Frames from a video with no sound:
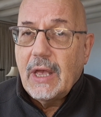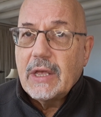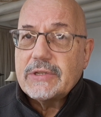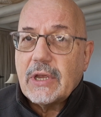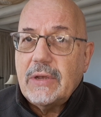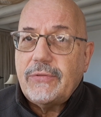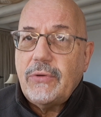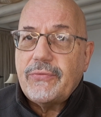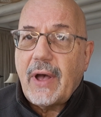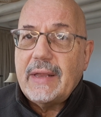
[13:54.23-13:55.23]
So if you
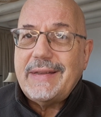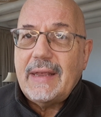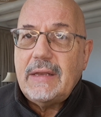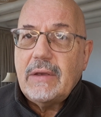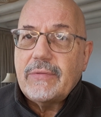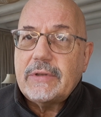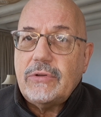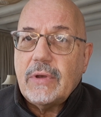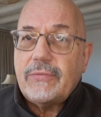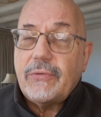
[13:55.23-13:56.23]
find any of it,
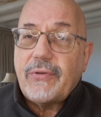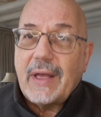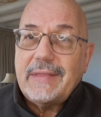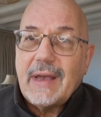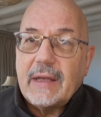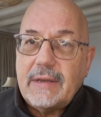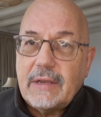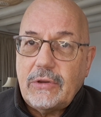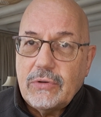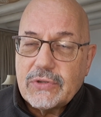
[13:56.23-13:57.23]
if you find the idea
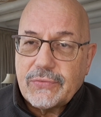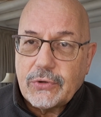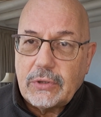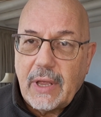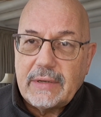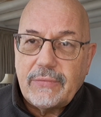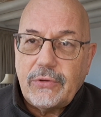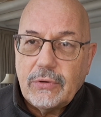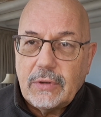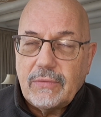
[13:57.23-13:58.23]
useful, and if
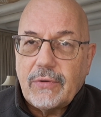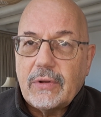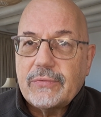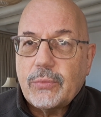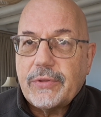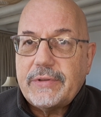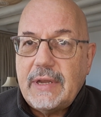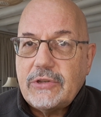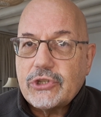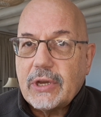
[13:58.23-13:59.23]
you're involved with
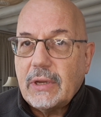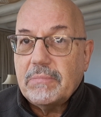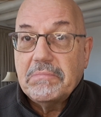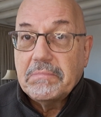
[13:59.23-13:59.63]
teaching